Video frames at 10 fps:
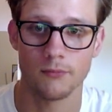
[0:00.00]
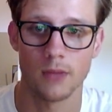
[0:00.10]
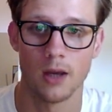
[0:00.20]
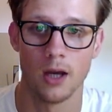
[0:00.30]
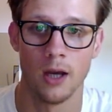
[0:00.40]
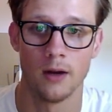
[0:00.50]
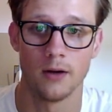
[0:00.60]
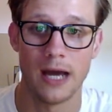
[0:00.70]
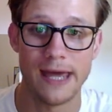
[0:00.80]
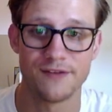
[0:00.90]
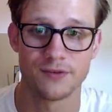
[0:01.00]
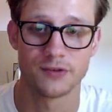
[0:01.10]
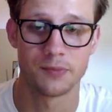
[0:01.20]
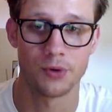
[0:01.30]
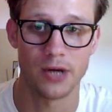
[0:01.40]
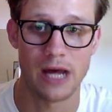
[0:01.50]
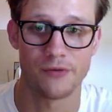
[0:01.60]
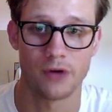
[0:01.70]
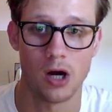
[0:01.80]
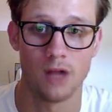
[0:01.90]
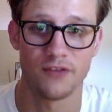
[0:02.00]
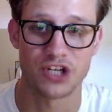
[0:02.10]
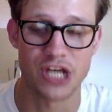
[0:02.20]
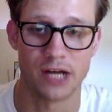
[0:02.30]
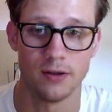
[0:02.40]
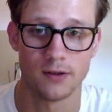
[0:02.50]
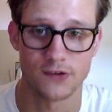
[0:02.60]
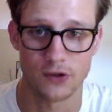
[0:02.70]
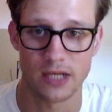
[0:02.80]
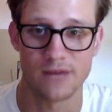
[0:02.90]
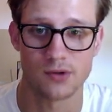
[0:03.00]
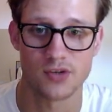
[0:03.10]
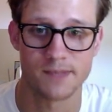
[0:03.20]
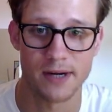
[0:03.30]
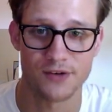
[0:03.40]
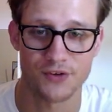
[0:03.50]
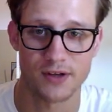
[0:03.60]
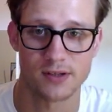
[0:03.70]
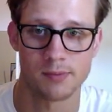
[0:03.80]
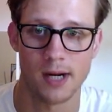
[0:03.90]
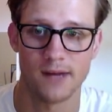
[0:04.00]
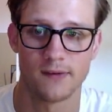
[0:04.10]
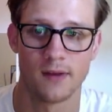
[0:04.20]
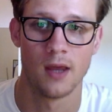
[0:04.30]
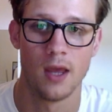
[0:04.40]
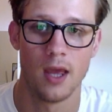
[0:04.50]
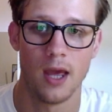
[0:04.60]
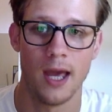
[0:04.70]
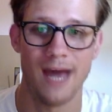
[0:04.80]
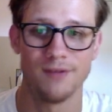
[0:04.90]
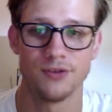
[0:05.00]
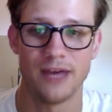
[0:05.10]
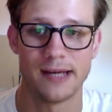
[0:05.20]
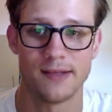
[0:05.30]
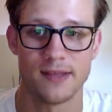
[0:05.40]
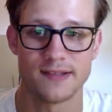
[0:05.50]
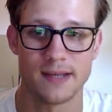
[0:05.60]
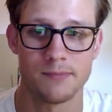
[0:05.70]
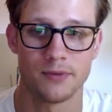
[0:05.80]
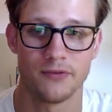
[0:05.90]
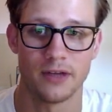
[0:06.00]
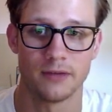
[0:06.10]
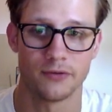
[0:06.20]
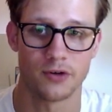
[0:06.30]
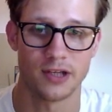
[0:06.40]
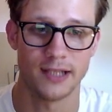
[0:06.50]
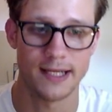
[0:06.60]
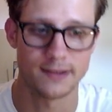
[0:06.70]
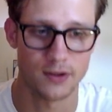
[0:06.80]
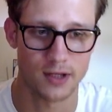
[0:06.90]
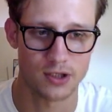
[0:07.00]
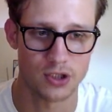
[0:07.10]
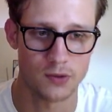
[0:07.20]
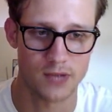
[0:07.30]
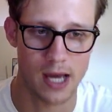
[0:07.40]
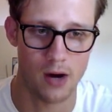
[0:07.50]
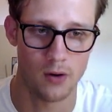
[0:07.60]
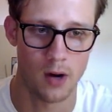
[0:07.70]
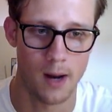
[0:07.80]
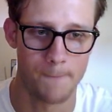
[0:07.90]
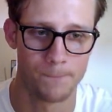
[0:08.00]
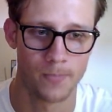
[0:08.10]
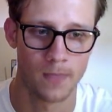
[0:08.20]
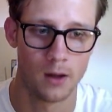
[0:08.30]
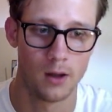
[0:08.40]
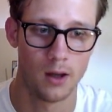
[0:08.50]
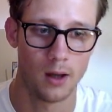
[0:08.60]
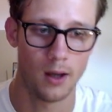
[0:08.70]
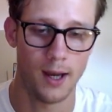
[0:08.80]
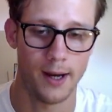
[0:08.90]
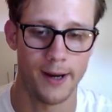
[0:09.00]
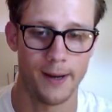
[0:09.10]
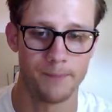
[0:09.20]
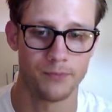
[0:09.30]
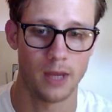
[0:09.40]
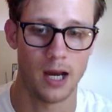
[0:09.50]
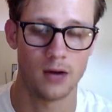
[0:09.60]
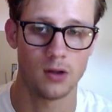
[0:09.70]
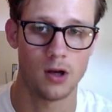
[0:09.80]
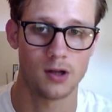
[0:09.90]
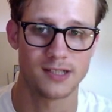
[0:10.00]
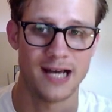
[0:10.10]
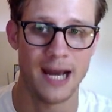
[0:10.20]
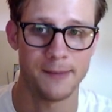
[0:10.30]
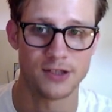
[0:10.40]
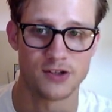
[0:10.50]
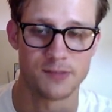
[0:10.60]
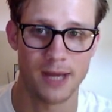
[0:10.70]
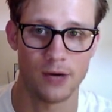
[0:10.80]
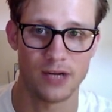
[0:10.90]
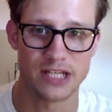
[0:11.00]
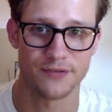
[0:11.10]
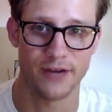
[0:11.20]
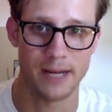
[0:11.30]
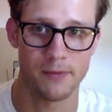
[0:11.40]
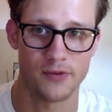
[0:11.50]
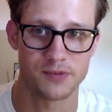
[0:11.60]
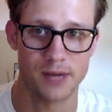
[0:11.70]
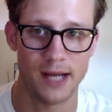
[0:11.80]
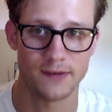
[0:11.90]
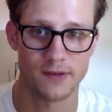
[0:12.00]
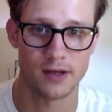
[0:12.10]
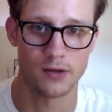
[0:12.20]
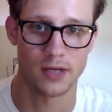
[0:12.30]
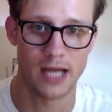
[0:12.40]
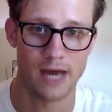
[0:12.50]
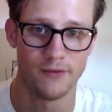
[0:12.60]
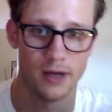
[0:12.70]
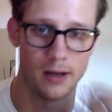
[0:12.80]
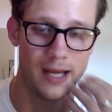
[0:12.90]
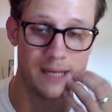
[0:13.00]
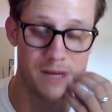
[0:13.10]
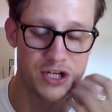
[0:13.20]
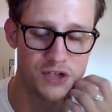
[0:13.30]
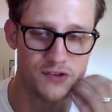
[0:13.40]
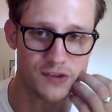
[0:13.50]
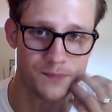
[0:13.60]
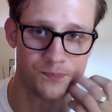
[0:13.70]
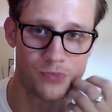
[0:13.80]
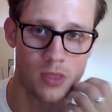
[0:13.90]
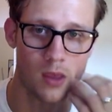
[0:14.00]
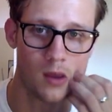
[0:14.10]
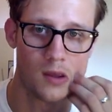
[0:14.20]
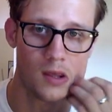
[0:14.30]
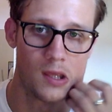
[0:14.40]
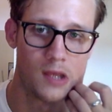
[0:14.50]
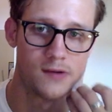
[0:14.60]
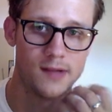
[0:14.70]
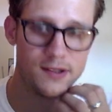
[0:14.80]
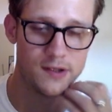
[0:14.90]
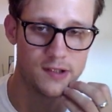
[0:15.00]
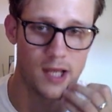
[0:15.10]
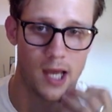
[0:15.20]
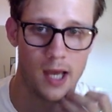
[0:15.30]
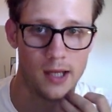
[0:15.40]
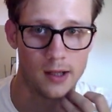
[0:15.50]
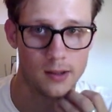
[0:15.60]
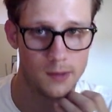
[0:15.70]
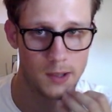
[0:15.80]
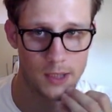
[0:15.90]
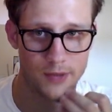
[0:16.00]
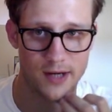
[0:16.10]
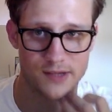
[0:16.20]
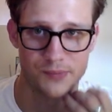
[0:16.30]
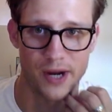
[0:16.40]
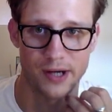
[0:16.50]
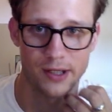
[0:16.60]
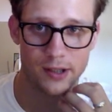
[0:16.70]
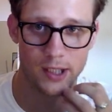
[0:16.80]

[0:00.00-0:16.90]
I have support now for alpha channel, so you can have transparency in sprites. I've also added this input field for delay, so you can choose how long time it should spend on each frame on the sprite, so that you can have animations. So let's just create a sprite here.